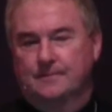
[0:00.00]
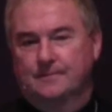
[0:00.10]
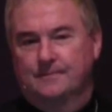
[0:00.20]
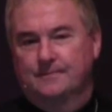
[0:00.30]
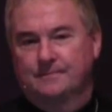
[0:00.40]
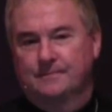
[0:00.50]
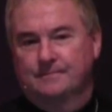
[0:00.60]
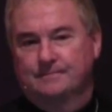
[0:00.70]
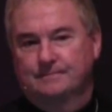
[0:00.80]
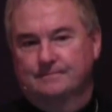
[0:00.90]

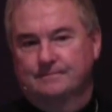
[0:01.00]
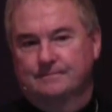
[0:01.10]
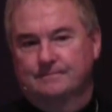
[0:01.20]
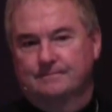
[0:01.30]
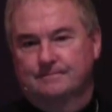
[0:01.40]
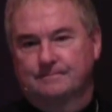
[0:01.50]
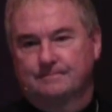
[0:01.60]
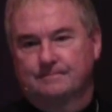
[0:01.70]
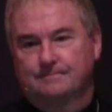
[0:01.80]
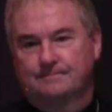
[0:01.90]

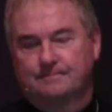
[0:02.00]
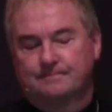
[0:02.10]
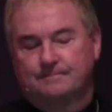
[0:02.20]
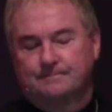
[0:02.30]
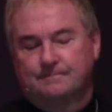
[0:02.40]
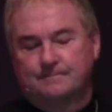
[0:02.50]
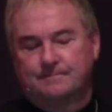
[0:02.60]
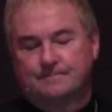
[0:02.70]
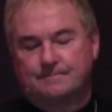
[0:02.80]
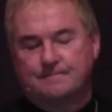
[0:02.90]

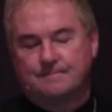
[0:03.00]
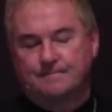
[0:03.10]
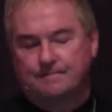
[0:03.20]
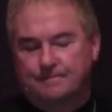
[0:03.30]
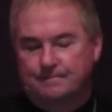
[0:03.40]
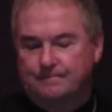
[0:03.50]
Nothing is said.